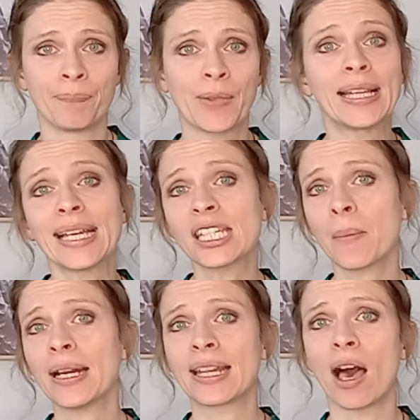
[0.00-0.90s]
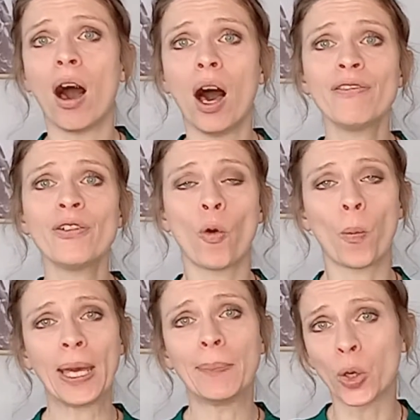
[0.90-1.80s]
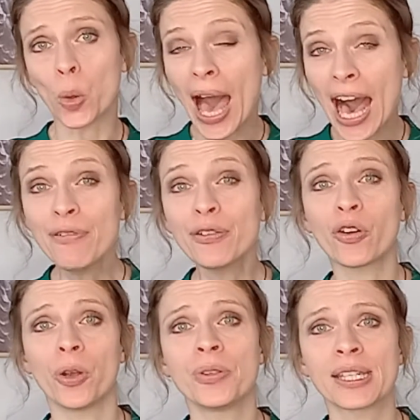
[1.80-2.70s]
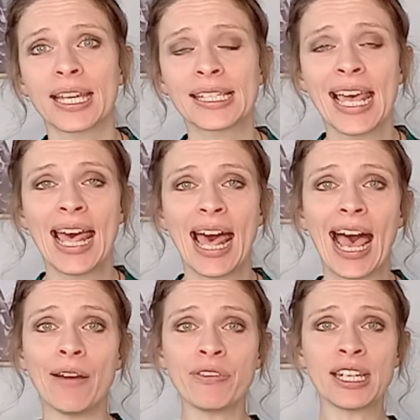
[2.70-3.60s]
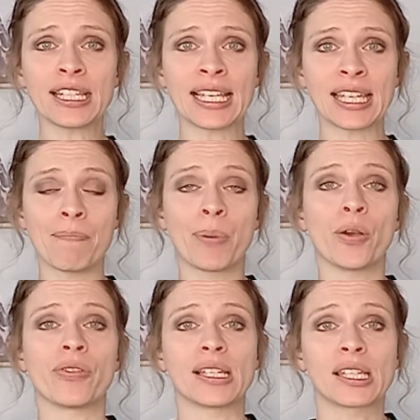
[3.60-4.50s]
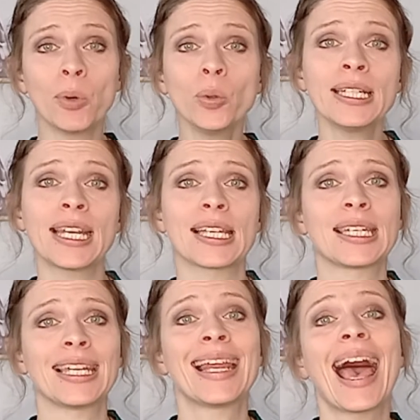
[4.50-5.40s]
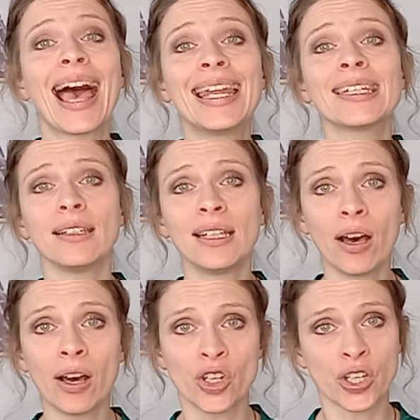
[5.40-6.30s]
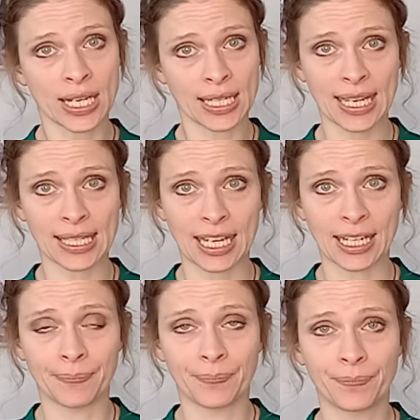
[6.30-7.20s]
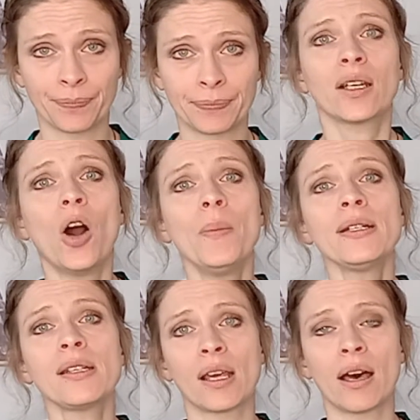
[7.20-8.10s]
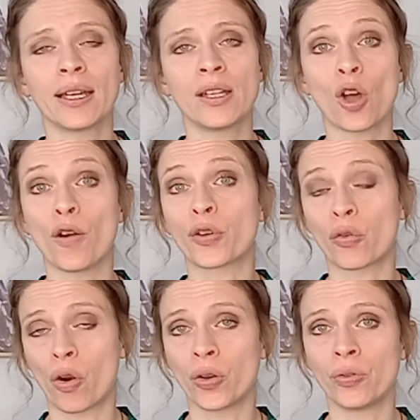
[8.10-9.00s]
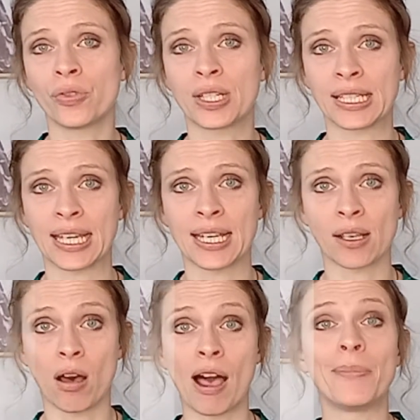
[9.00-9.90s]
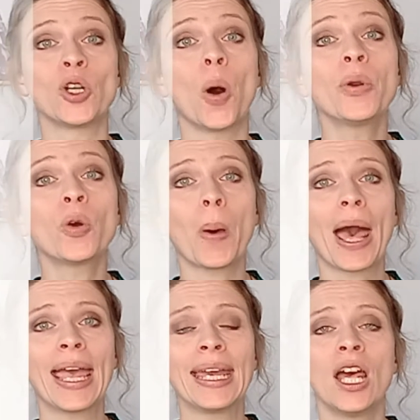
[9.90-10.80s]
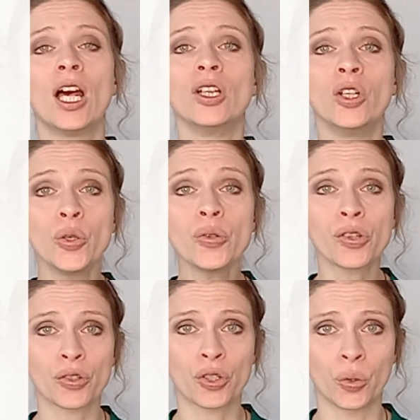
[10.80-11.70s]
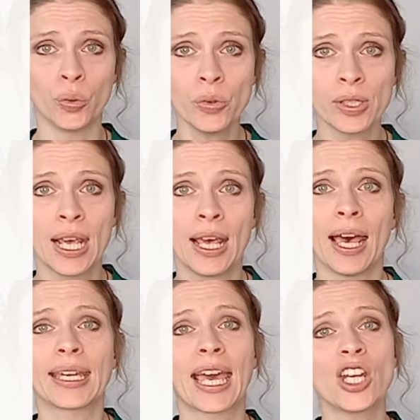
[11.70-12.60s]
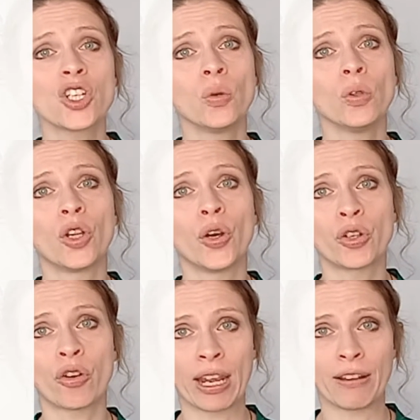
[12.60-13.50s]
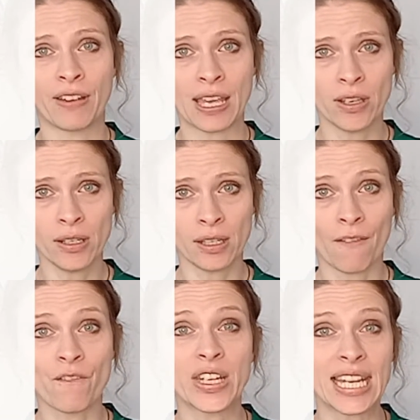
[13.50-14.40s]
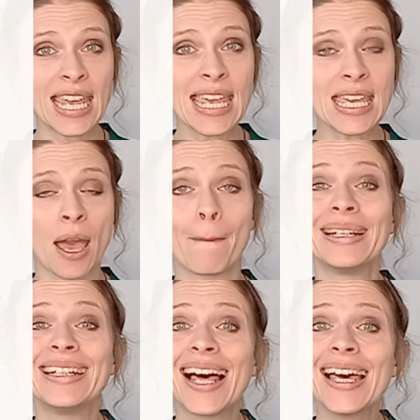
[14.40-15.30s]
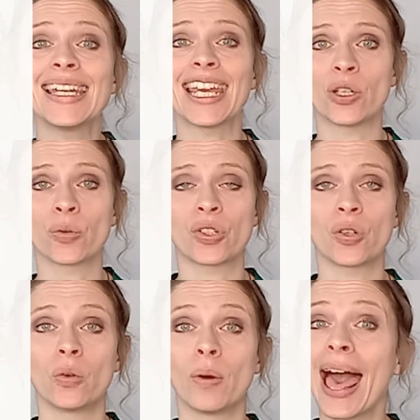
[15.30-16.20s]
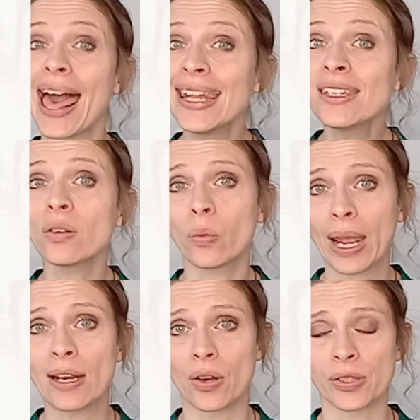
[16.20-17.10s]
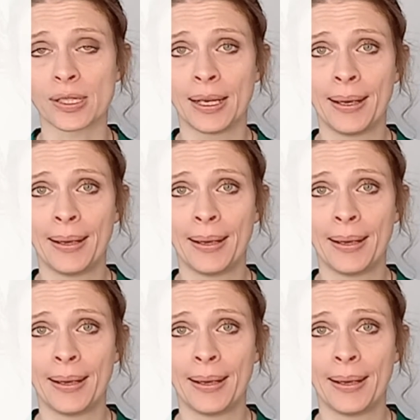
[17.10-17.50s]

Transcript: It's estimated that half of all people who have Crohn's disease have the disease in both their small intestine and large intestine. Common signs of Crohn's disease are abdominal pain, loose stools, occasional low-grade fevers, fatigue, blood in your stool, and weight loss.